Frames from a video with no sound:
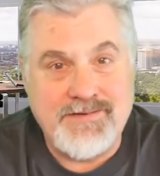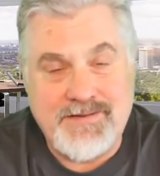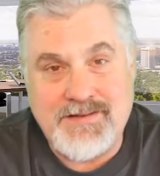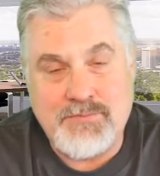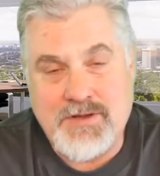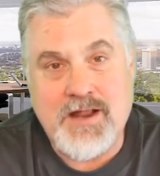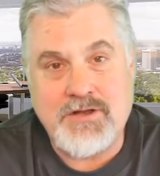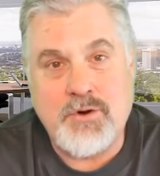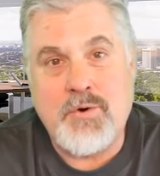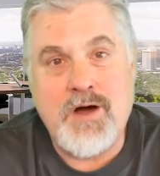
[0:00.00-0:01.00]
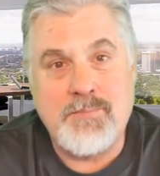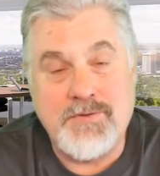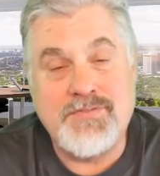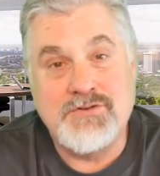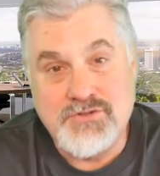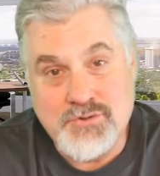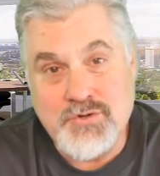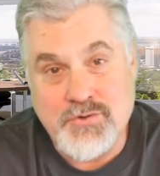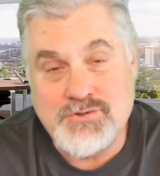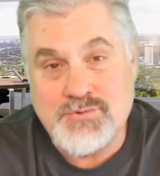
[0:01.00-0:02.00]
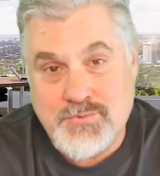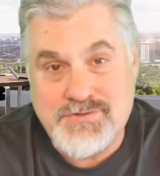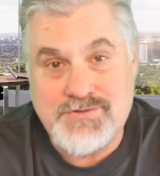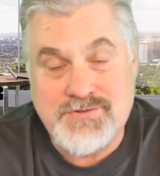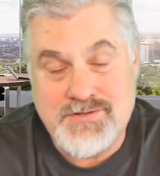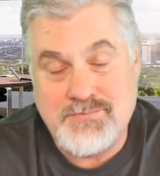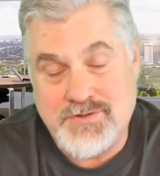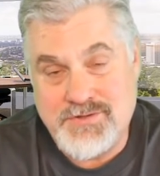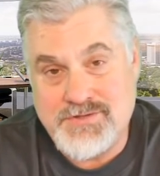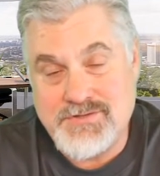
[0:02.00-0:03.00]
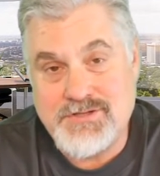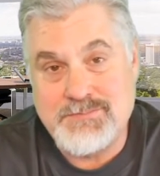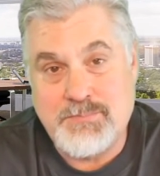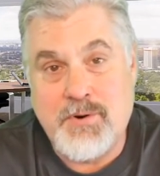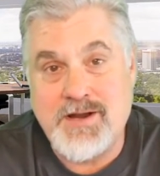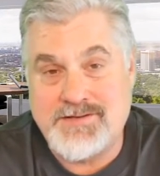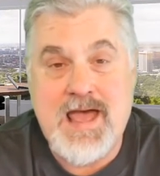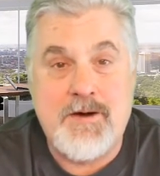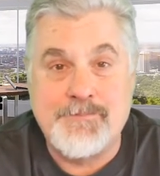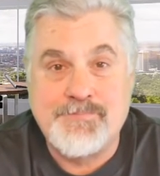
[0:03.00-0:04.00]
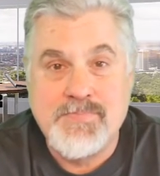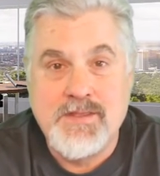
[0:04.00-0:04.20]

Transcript: And then they kind of go on, but they do notice when, this, when the systems break down.